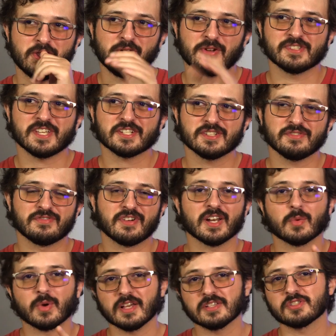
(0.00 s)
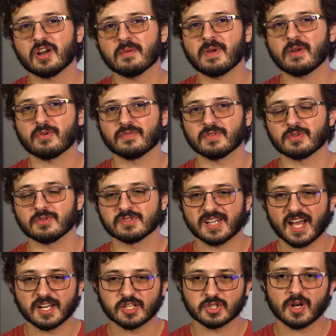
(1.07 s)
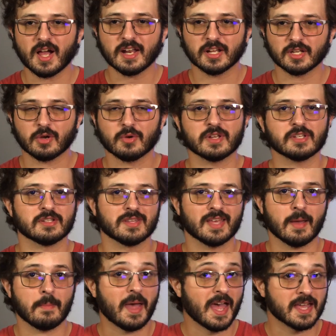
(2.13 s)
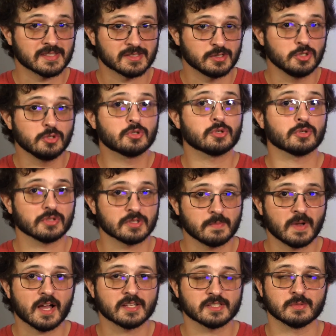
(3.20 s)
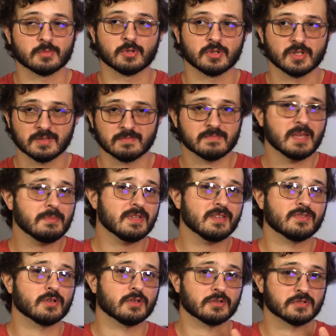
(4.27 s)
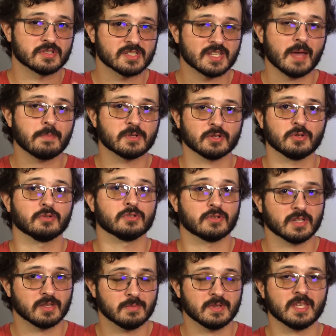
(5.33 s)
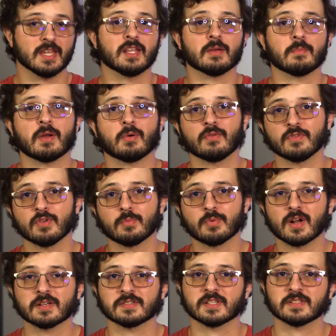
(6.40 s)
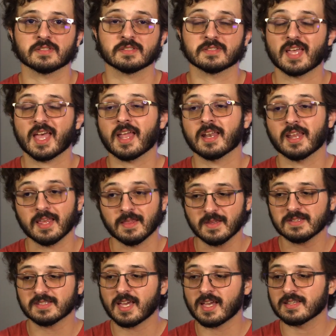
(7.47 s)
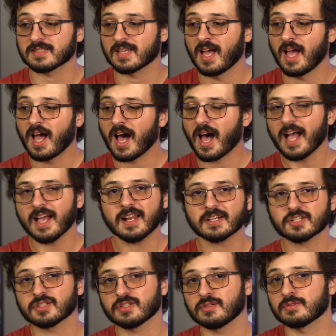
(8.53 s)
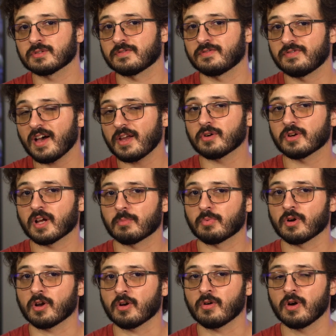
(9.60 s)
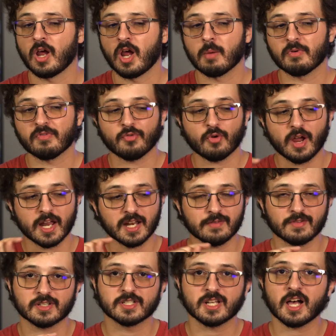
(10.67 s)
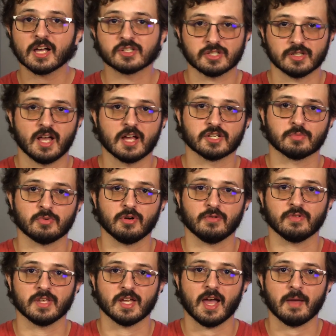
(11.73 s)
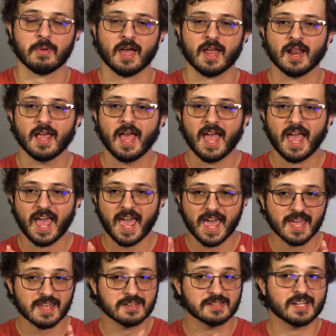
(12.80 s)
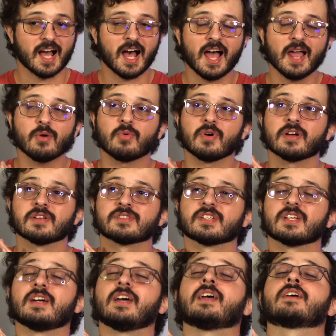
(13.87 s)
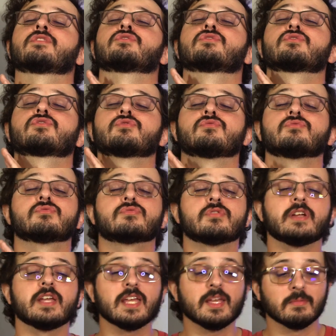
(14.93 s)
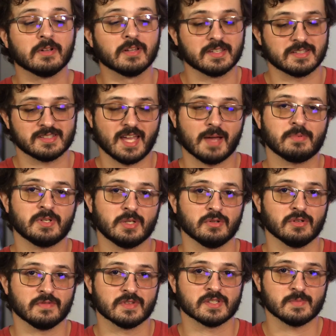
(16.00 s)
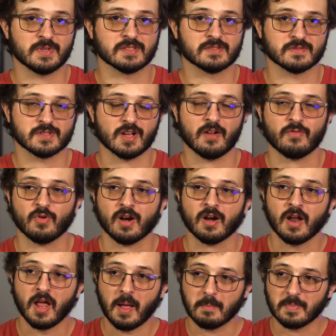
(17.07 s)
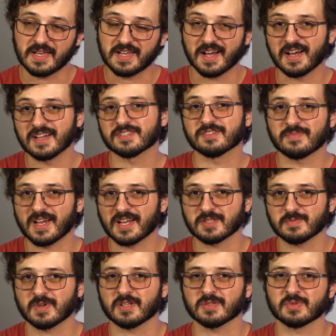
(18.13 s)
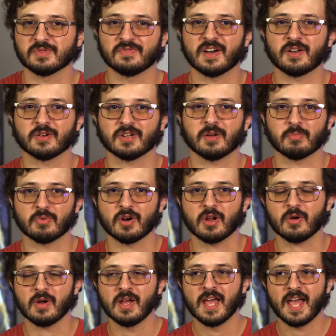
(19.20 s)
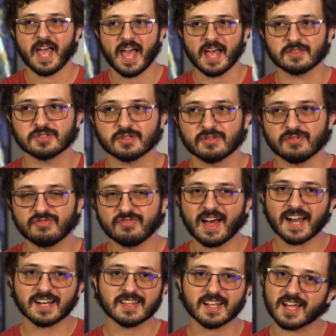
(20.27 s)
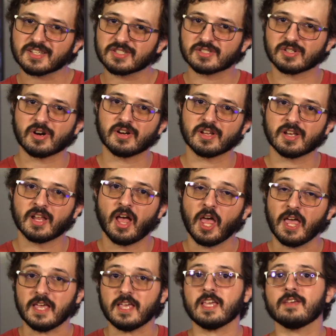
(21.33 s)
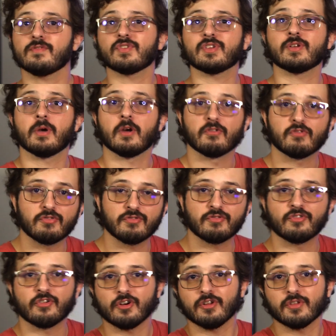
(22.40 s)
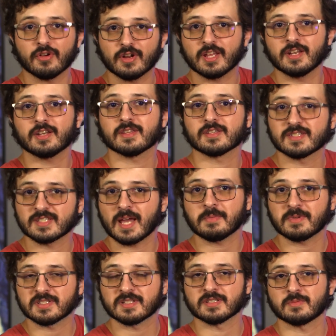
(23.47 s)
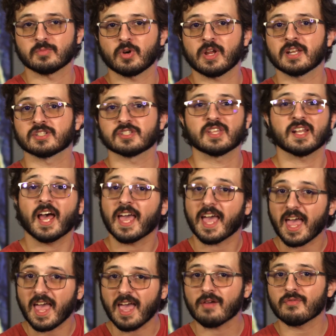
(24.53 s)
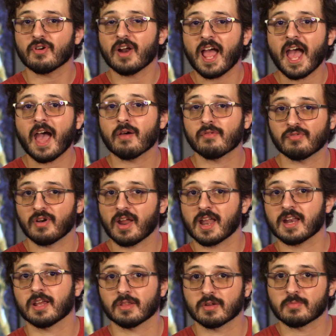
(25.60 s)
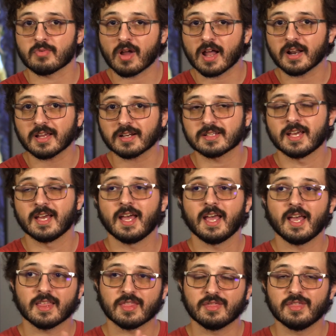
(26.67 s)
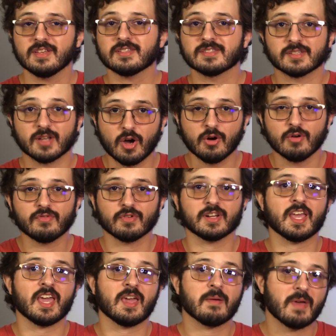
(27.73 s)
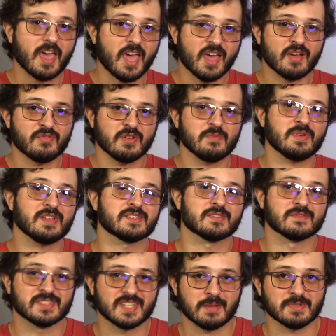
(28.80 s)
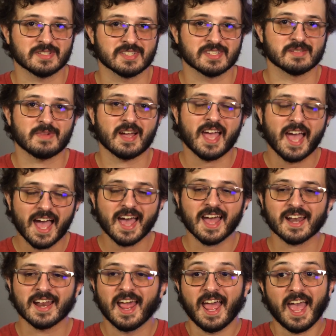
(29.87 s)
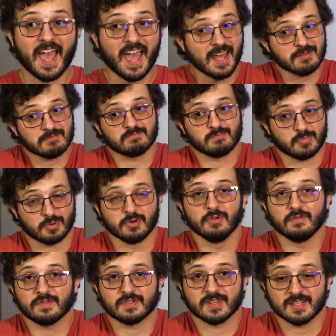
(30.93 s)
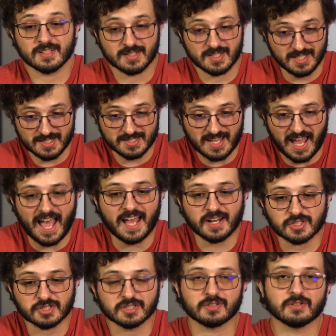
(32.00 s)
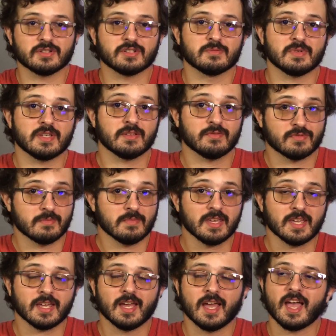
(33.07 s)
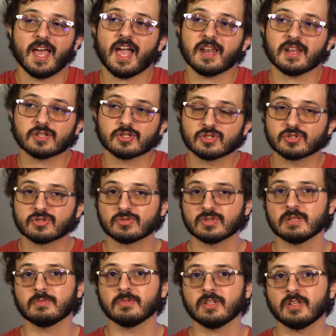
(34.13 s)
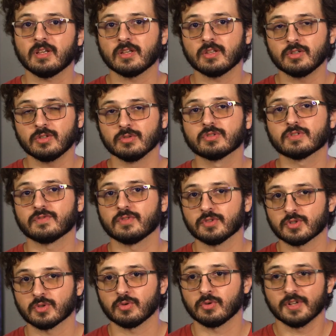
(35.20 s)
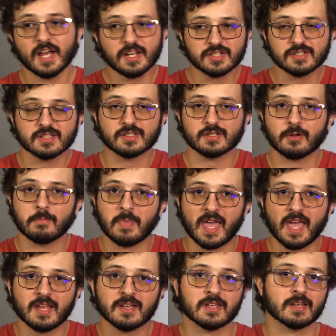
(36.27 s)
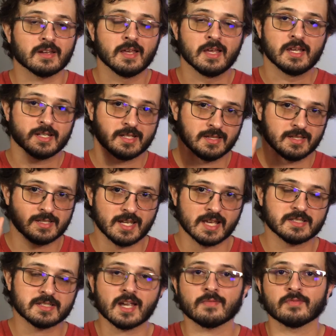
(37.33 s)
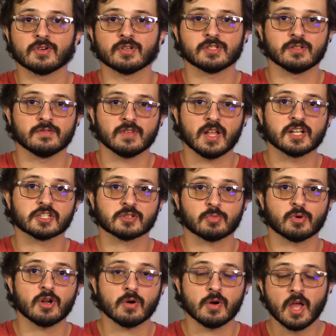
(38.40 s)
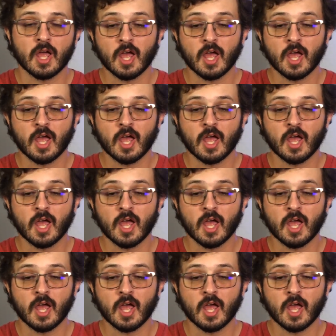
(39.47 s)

You know, it's actually funny, when I start my reviews, I try to go into them as neutral as possible and maybe even a little skeptical during the beginning of my review processes. And in this case, I had actually used Final Cut Pro before I had even touched Logic Pro for the iPad. And I was extremely skeptical of this piece of software because of my experience with Final Cut Pro. And so the fact that I started even further into the skepticism range than I ever have for any other product, this overcame every piece of skepticism I had and proved that it's actually going to be, for me, an extremely useful tool, not just as a companion to the desktop version of Logic Pro,